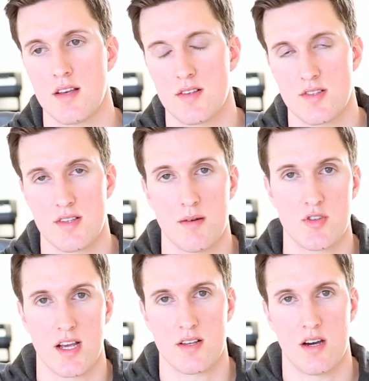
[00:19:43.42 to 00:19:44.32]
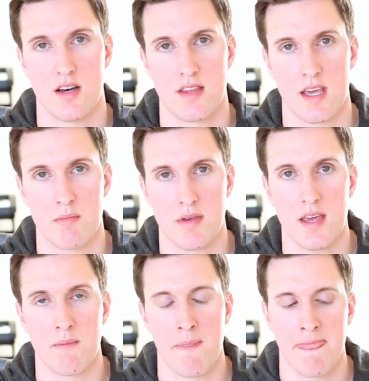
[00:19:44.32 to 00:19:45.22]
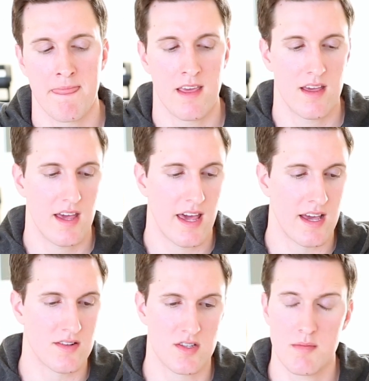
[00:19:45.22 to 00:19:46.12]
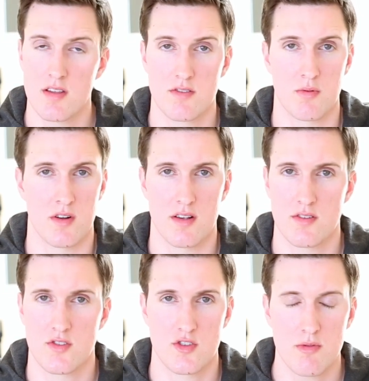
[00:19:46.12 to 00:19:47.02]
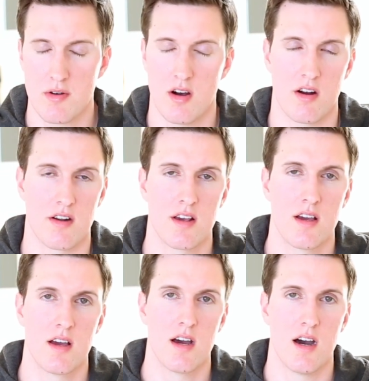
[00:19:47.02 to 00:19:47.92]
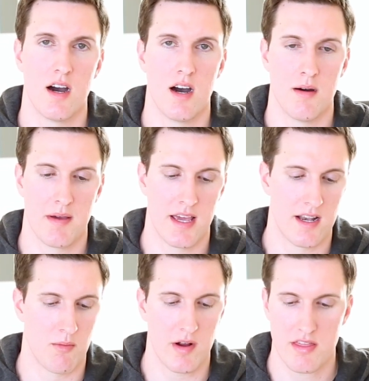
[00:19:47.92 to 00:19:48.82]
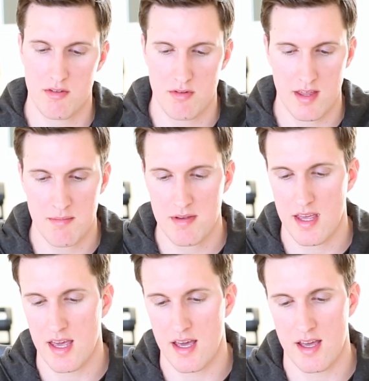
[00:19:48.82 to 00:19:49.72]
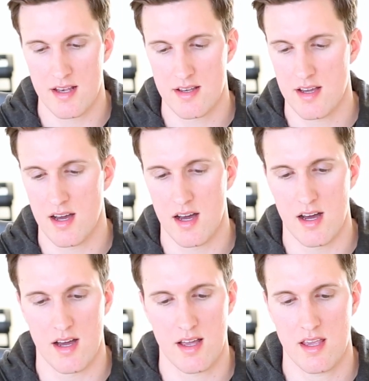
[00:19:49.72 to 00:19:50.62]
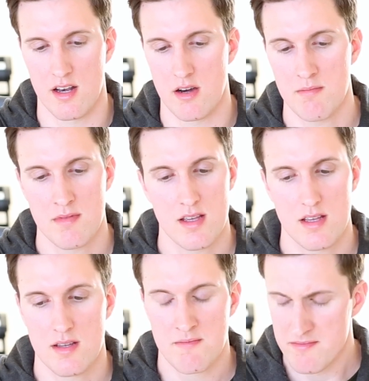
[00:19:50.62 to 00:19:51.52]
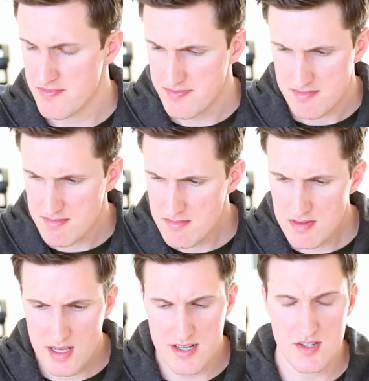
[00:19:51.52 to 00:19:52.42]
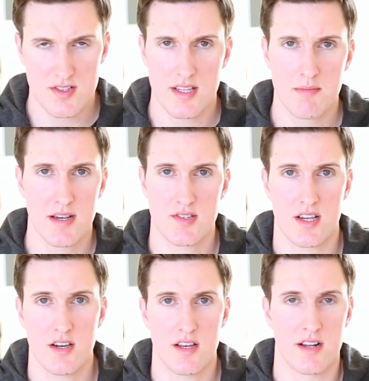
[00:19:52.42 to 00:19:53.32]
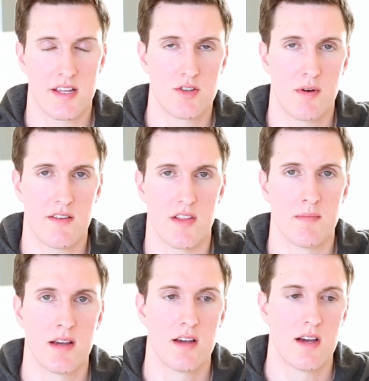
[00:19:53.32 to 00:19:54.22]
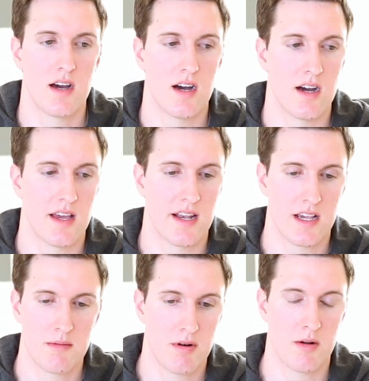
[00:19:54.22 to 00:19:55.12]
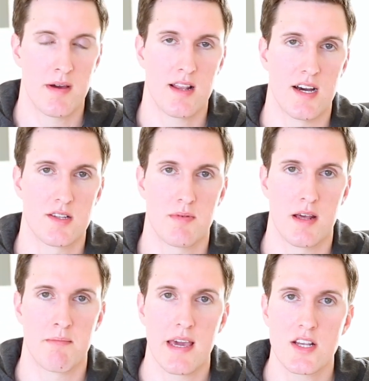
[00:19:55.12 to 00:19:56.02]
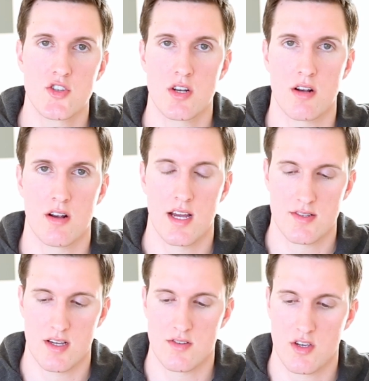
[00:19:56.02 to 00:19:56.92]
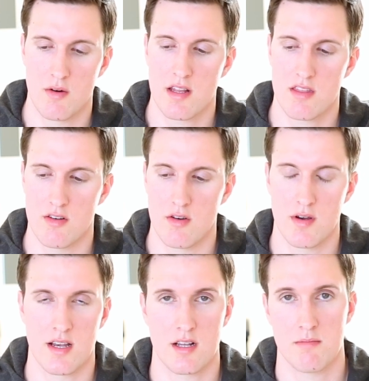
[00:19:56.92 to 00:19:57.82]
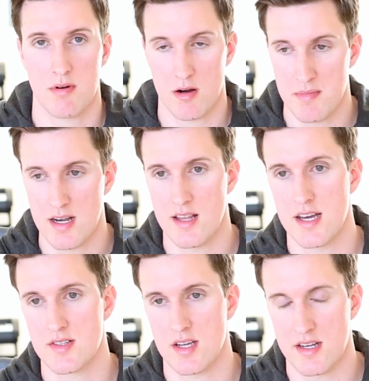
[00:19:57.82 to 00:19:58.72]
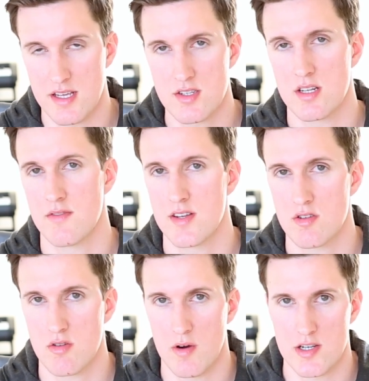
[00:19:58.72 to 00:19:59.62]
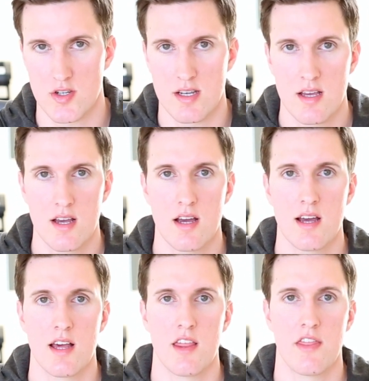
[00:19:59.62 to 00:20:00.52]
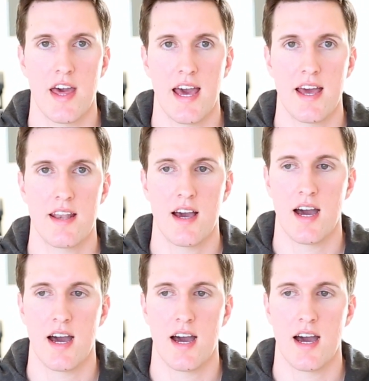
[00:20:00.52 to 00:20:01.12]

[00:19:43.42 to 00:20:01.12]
subject on the MBE. And some of those were super hard. And I went through them, and you know, I just did the best I could on each one of them. And I compartmentalized. But I made sure as I was going through and compartmentalizing on each individual question that